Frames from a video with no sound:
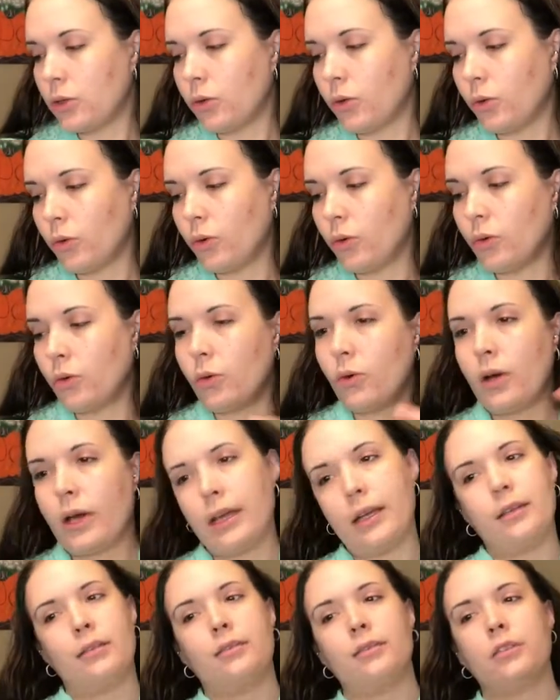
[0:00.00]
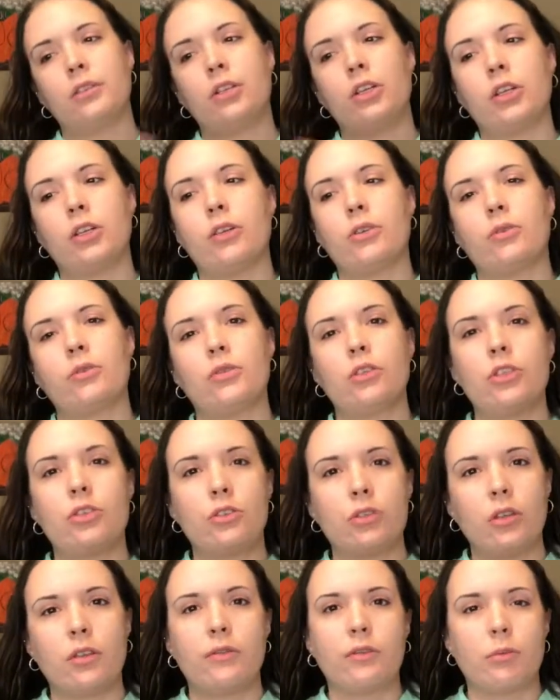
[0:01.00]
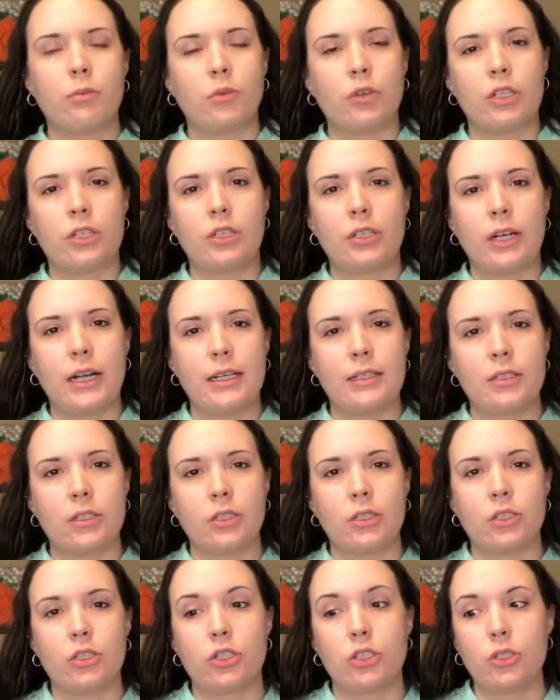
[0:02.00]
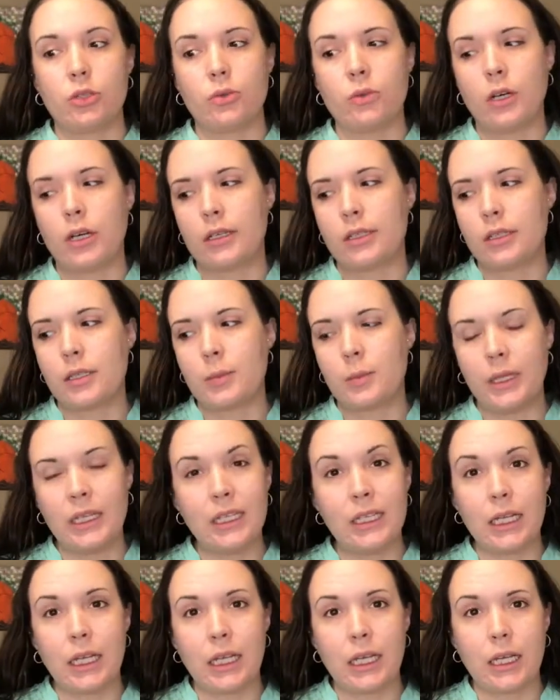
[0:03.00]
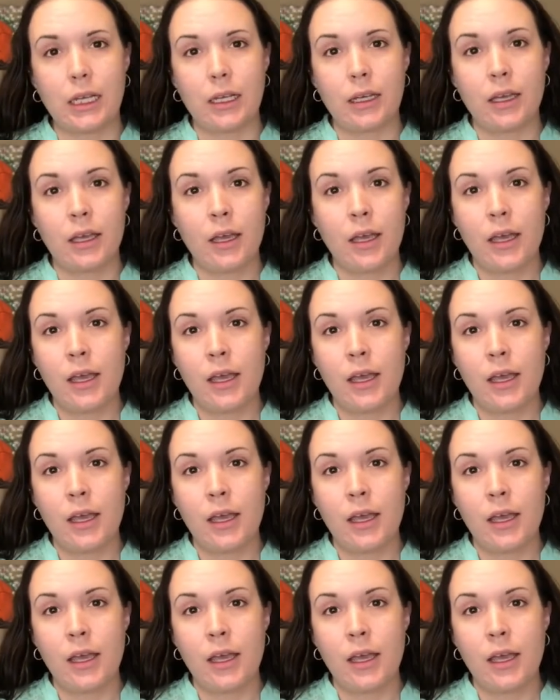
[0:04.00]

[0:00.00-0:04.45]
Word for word: cool and you know usually for moisturizers you are spending